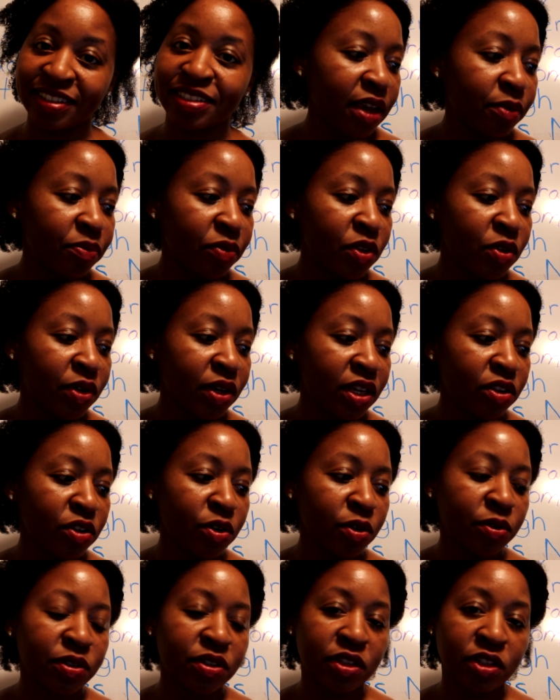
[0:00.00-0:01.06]
You can
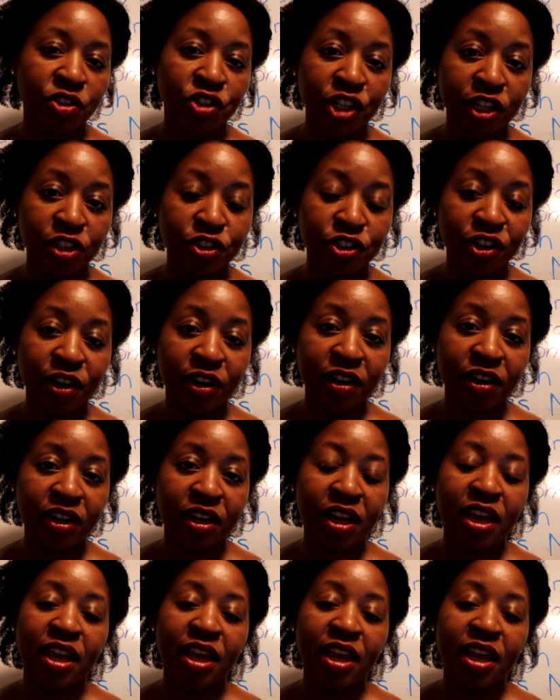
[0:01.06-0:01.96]
use ginger,